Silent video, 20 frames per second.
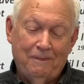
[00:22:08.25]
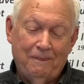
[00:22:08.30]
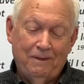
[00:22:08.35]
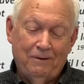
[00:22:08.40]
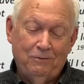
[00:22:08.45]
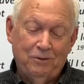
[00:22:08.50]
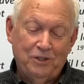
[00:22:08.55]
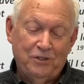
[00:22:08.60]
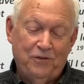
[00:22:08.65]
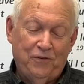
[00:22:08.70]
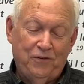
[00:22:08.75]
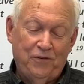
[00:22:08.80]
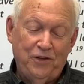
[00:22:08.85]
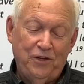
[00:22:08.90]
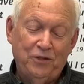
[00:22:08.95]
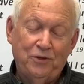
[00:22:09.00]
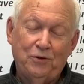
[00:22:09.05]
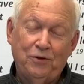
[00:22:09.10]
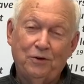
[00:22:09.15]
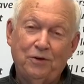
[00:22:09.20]
was
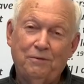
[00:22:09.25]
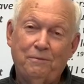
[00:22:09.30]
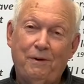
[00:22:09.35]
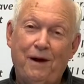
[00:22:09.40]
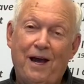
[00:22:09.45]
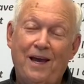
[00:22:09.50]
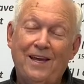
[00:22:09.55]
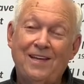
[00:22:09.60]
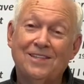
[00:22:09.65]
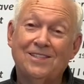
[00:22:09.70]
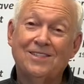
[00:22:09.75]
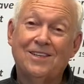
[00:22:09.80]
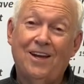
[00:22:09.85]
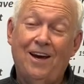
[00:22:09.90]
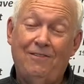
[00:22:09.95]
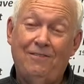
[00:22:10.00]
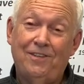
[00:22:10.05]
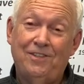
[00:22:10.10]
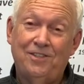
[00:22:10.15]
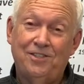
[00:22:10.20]
fueled by his
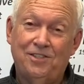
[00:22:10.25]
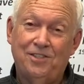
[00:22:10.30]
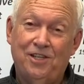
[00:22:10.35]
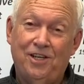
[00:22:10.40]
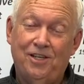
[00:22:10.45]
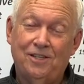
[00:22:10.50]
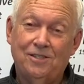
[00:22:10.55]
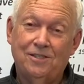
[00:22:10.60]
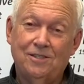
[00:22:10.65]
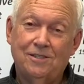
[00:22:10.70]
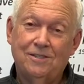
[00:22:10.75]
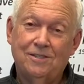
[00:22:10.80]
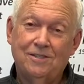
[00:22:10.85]
covetousness.